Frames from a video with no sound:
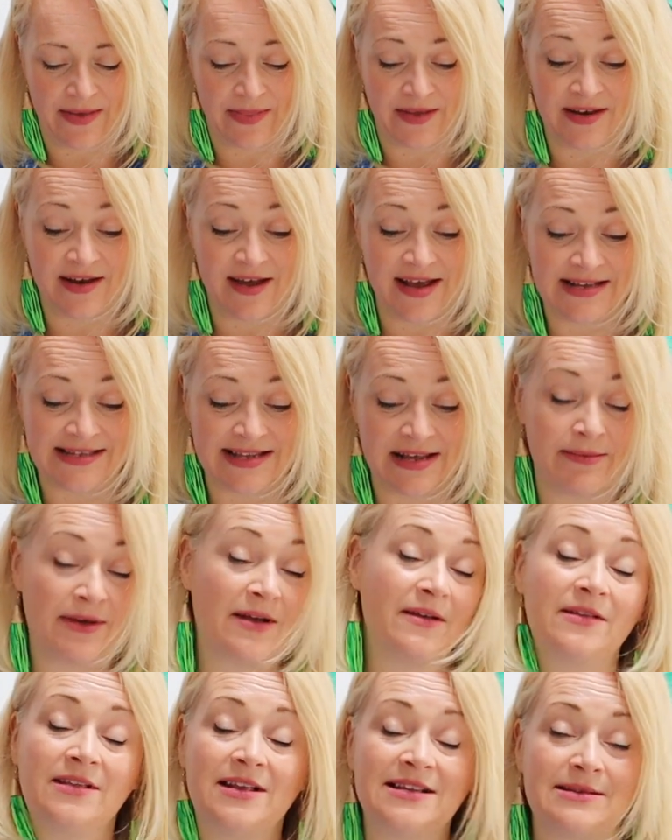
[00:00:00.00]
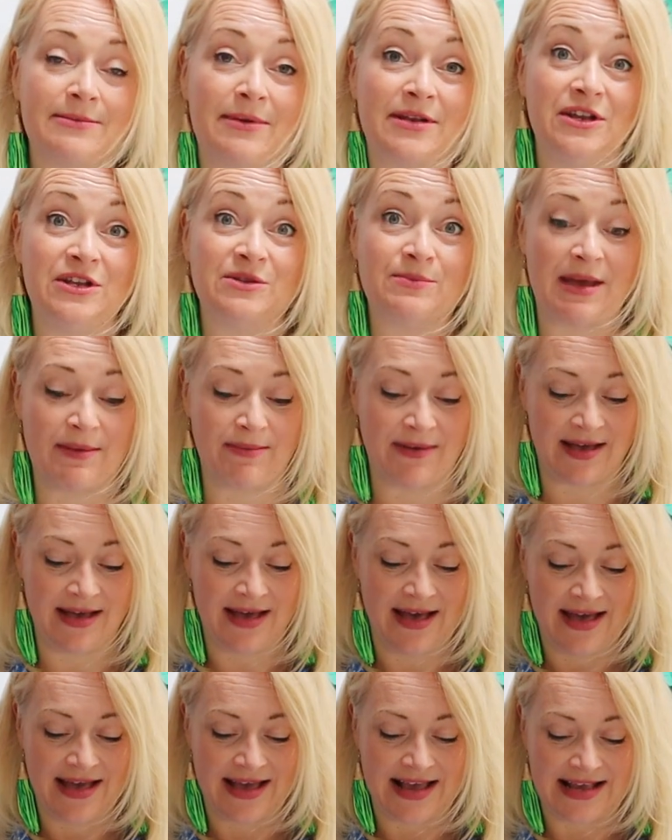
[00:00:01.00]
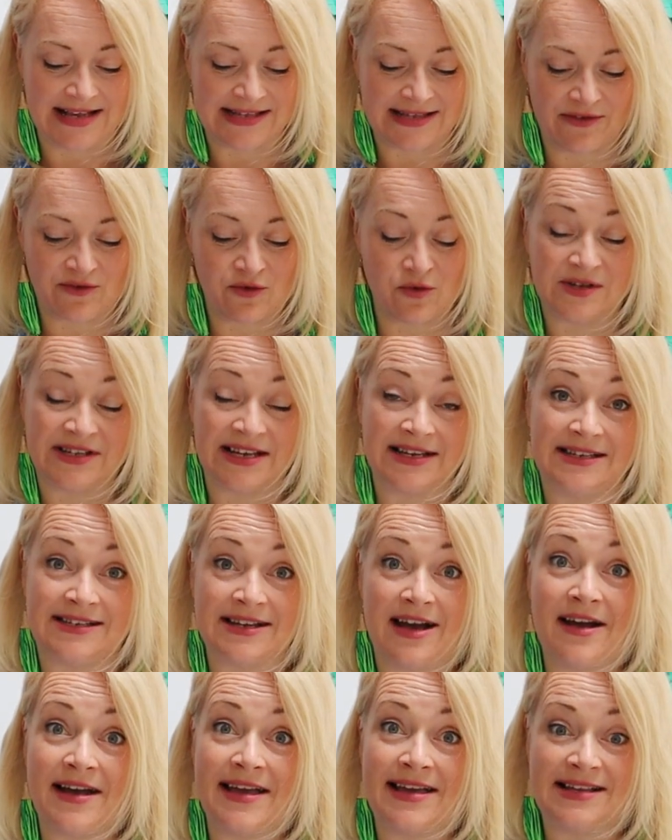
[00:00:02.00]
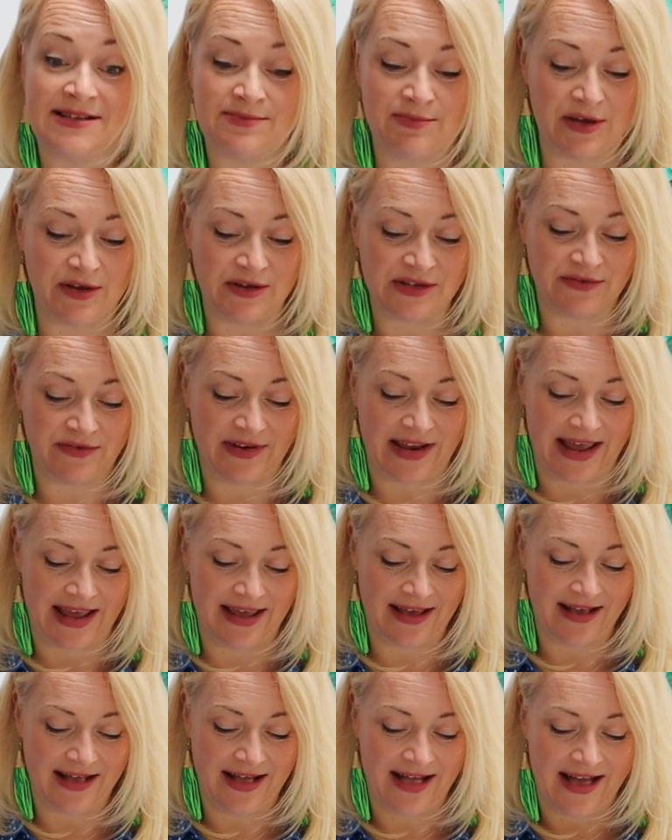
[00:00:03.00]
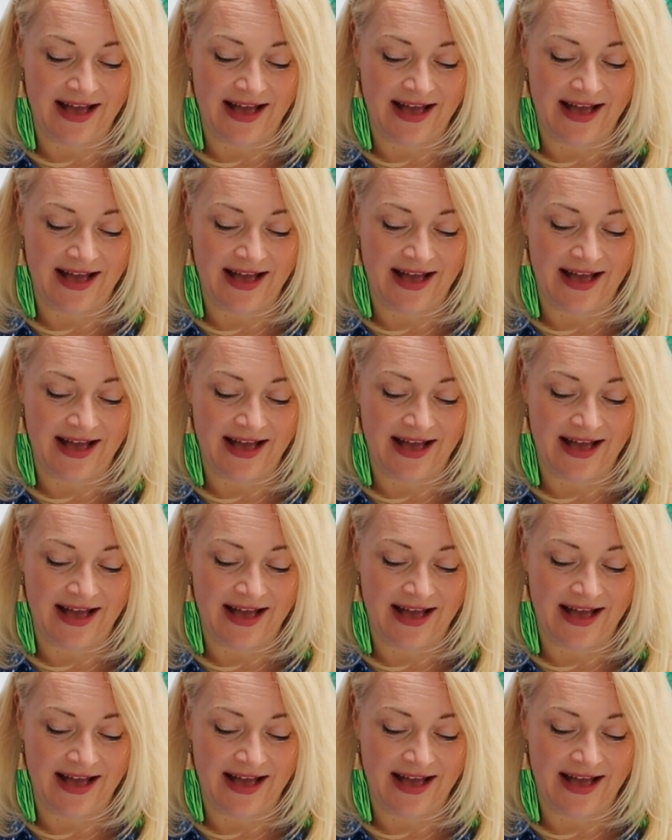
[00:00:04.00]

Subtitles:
And the nice thing about newspaper is that, of course, it dyes beautifully.